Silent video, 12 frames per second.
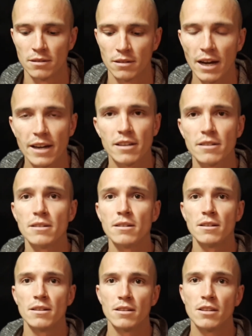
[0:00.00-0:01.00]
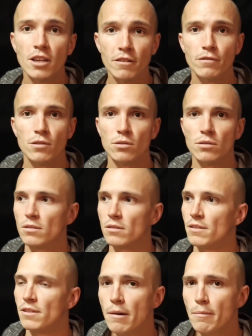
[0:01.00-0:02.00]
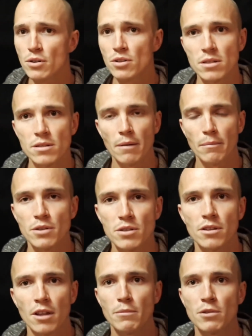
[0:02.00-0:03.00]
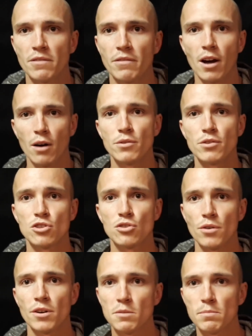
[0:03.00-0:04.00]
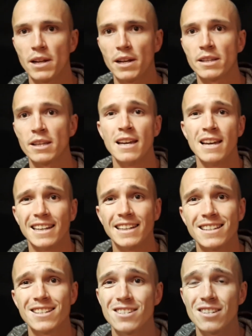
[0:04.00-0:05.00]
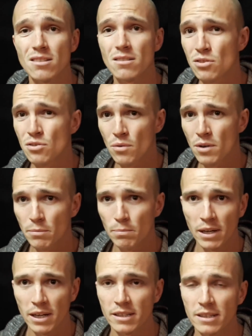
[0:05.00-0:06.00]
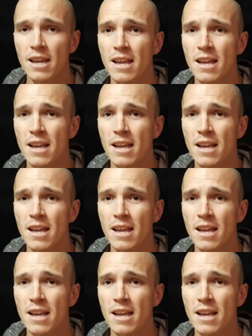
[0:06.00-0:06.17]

I can give you numbers and numbers and numbers of how we're destroying this planet, and that's just destroying the planet.